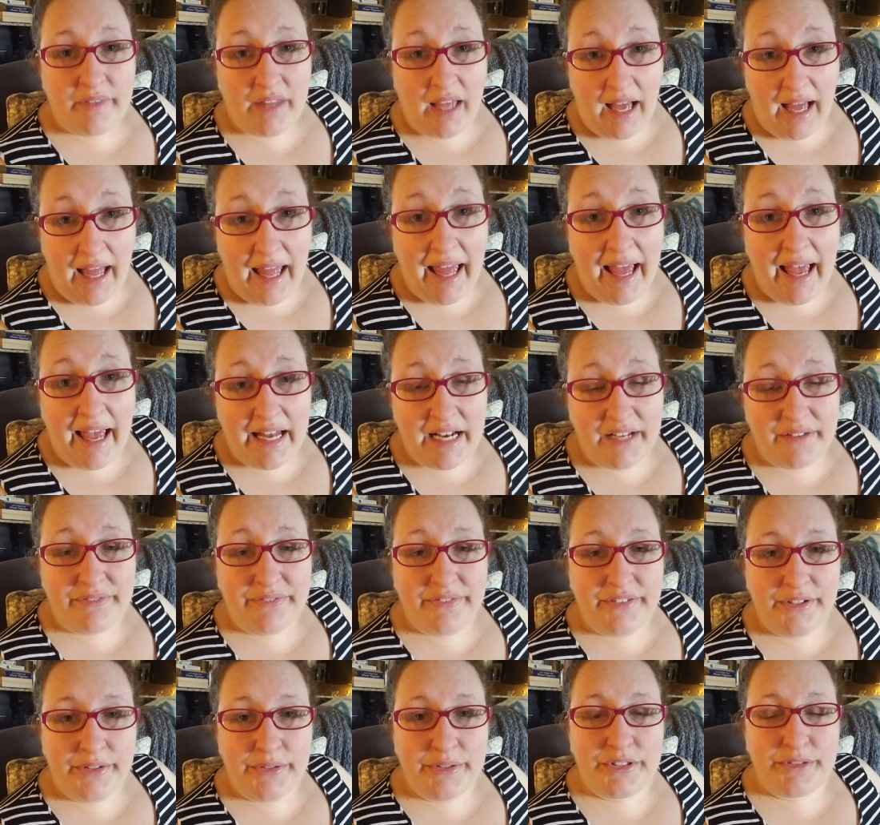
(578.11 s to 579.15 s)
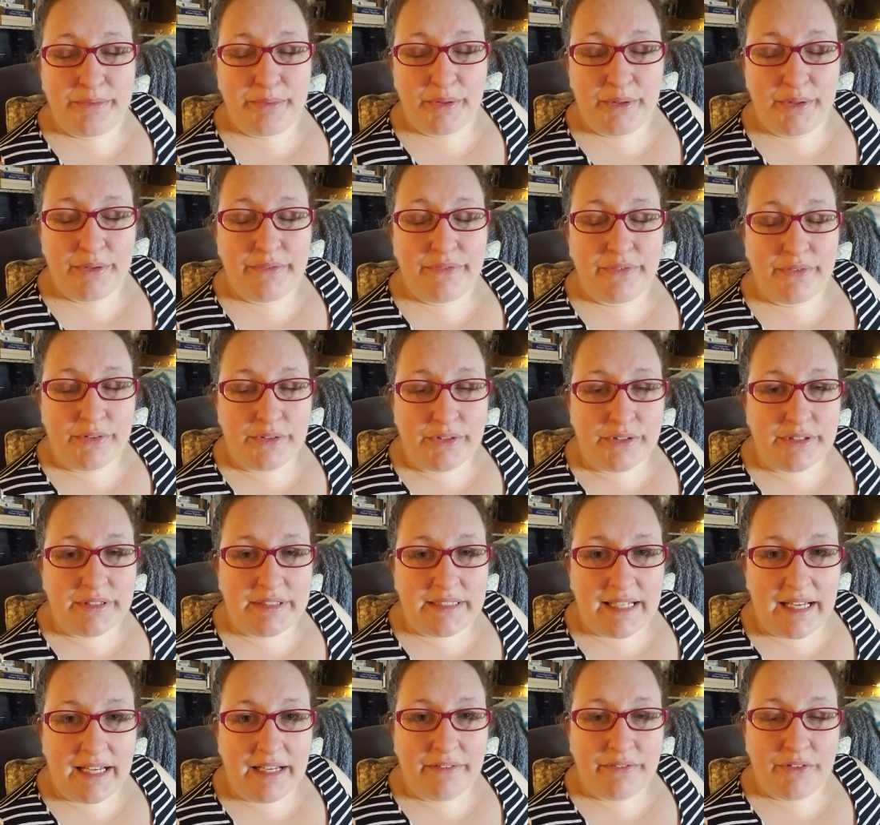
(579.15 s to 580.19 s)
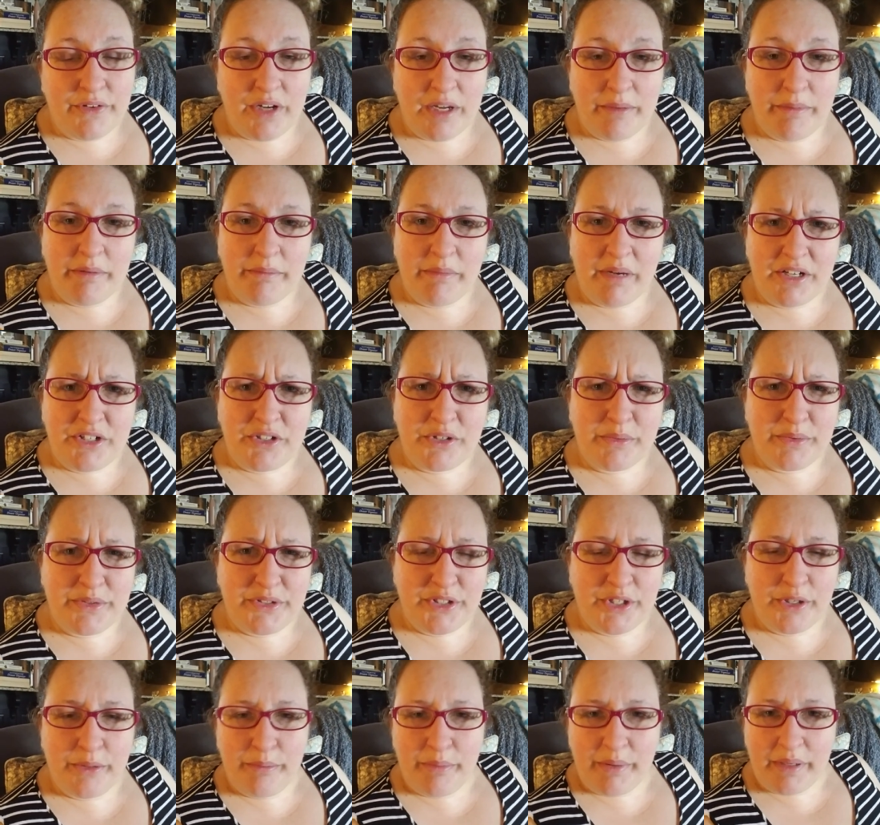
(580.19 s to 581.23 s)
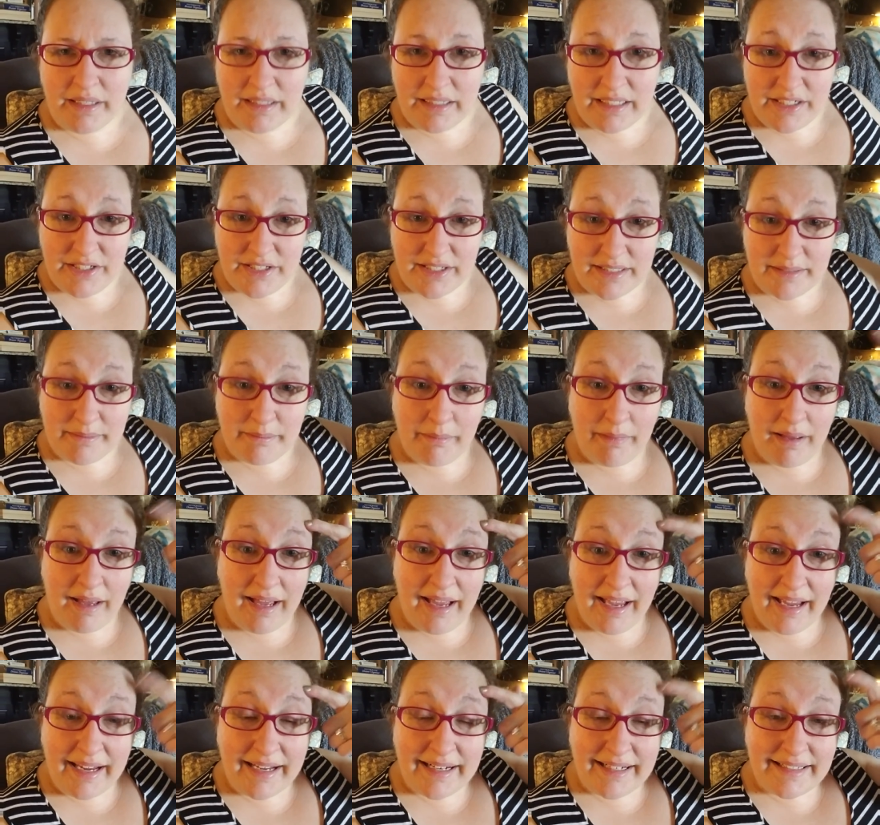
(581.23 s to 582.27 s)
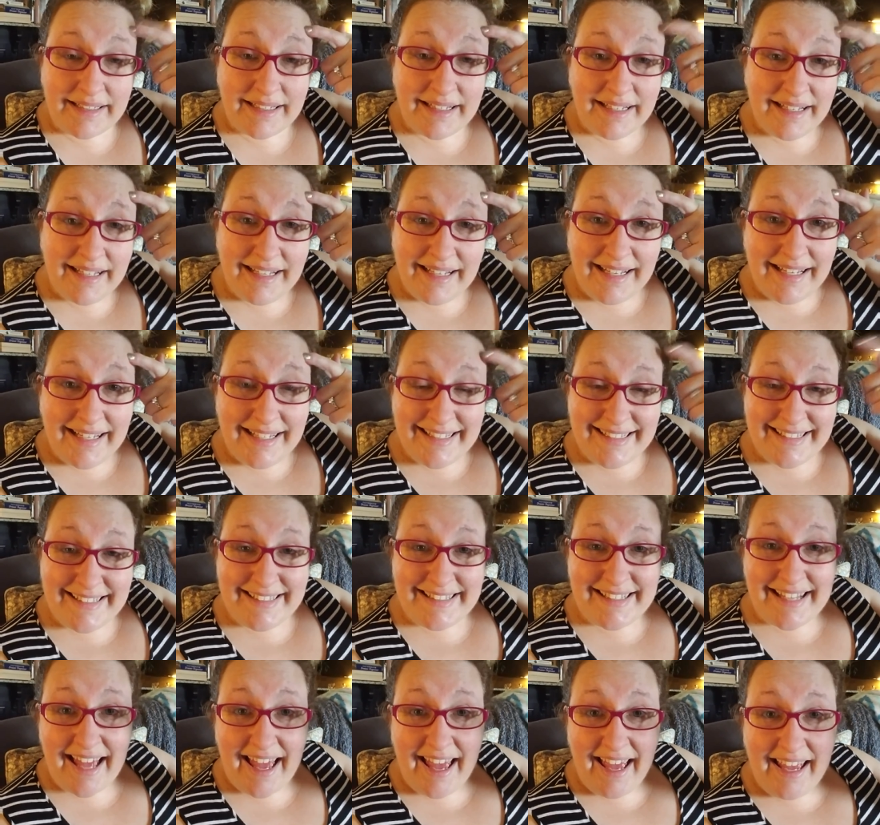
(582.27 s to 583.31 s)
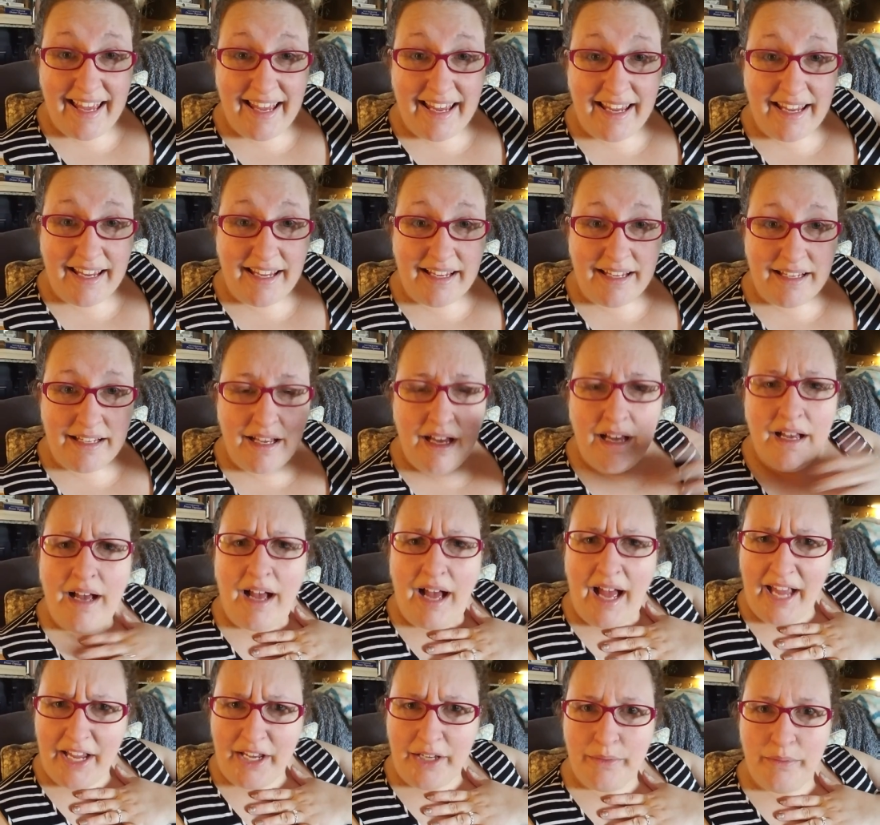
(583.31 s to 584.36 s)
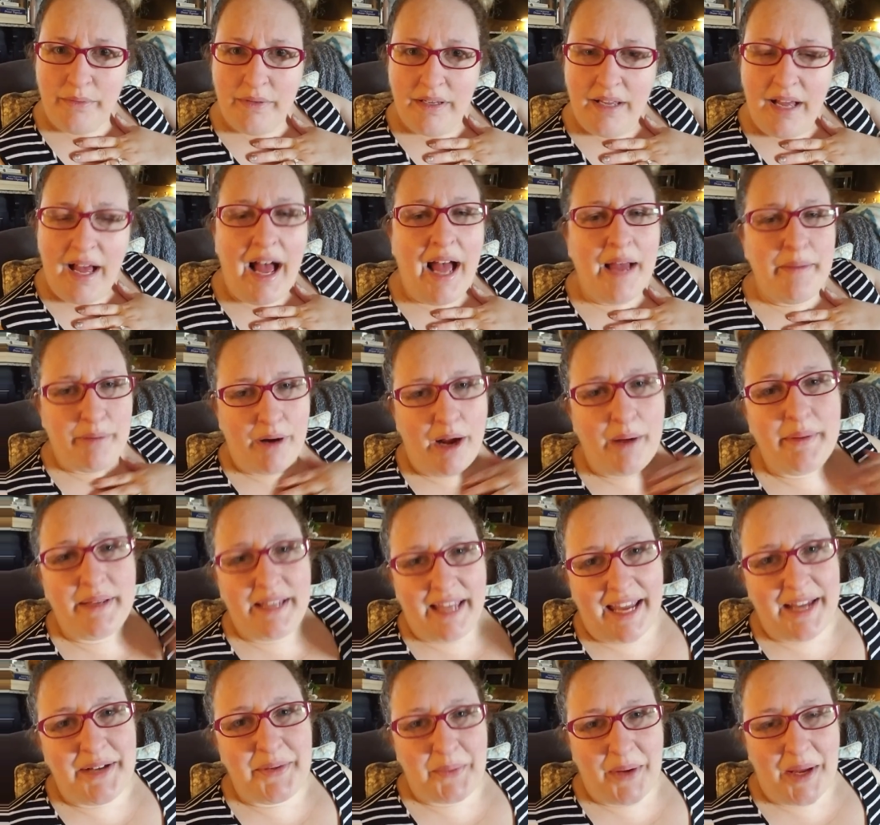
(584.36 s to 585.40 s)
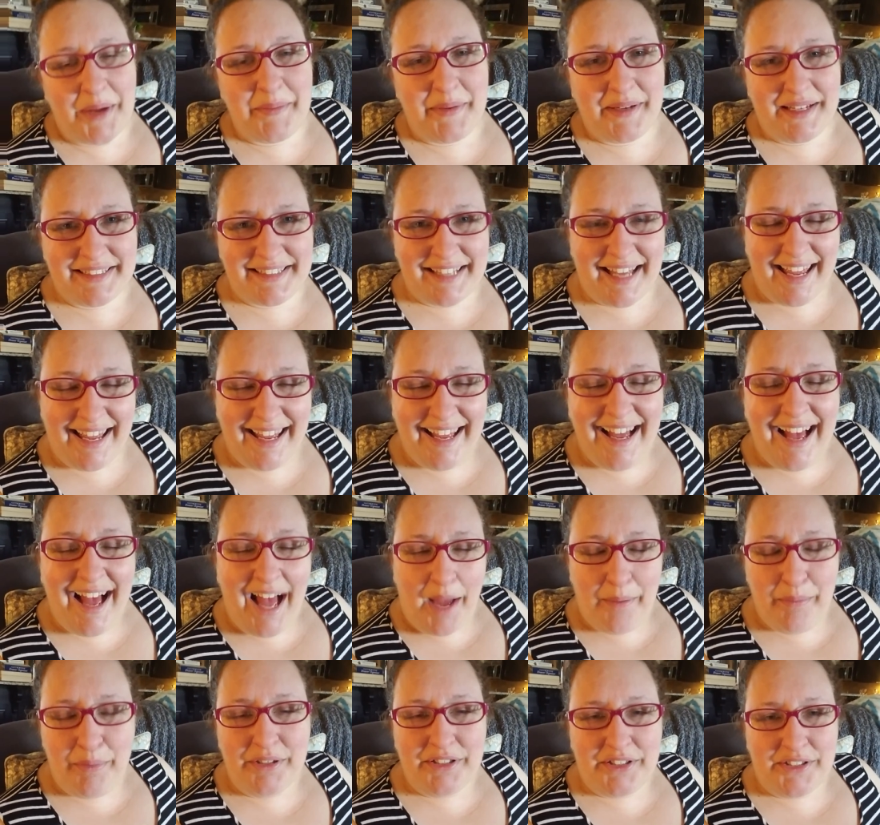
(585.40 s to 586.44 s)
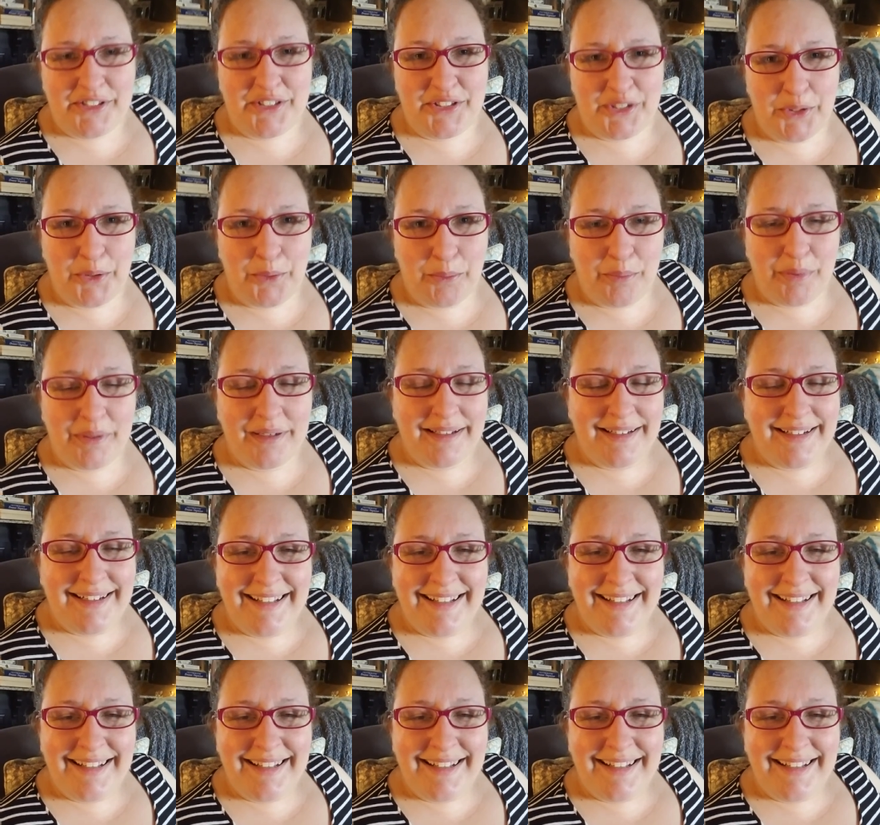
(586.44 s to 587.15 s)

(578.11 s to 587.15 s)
I had a few spoonfuls of cream of mushroom soup, but Alicia's mind is saying, I probably gained weight because I put soup.